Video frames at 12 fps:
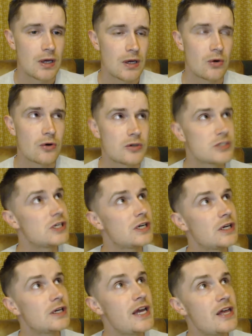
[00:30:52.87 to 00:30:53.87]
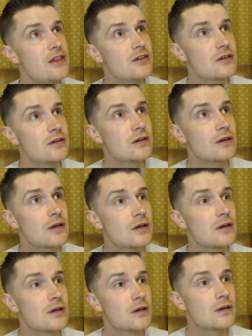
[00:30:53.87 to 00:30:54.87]
Or isn't it, "Hither
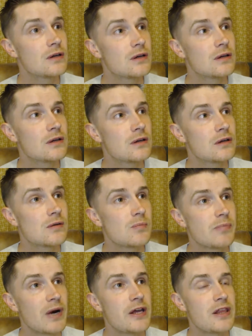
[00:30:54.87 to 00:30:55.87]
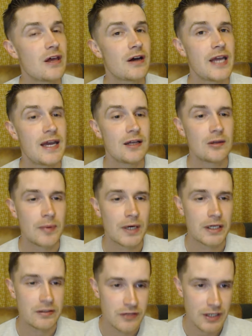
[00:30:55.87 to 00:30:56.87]
by thy help
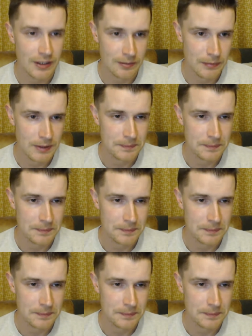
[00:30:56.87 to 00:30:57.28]
I've come.